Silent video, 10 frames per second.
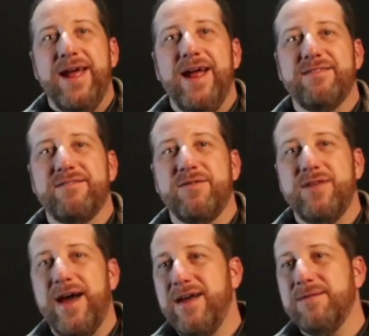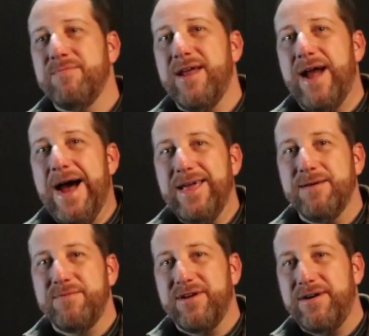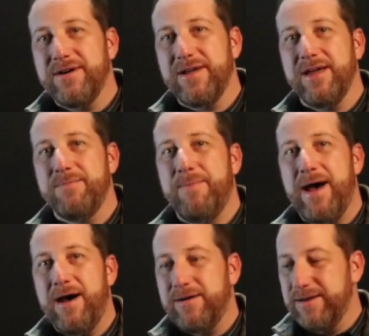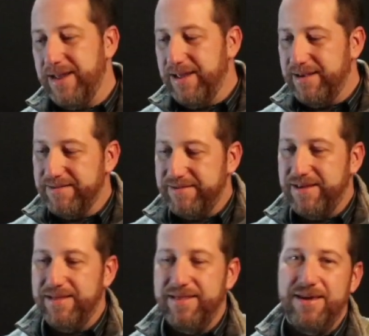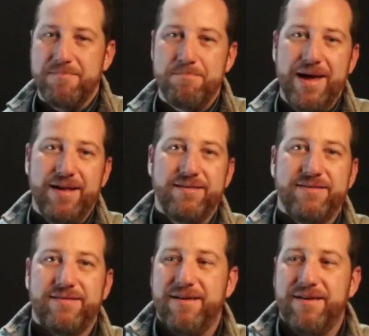And so the item that I am talking about is the men's